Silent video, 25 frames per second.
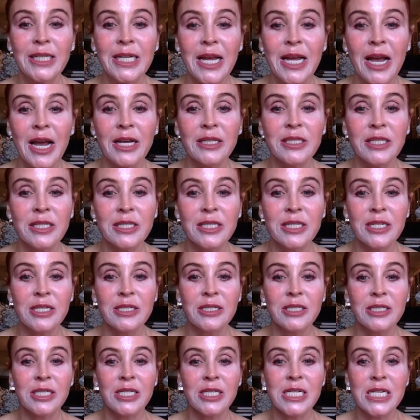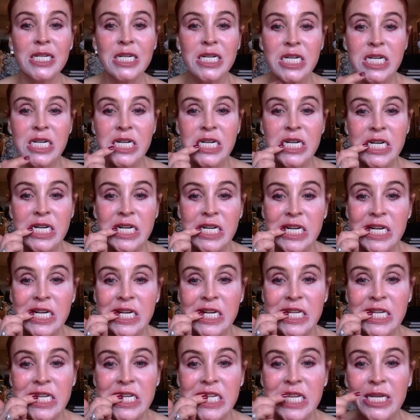as this goes on, oh, I got a
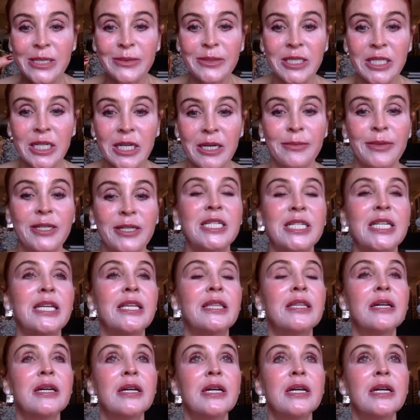little lipstick on my teeth,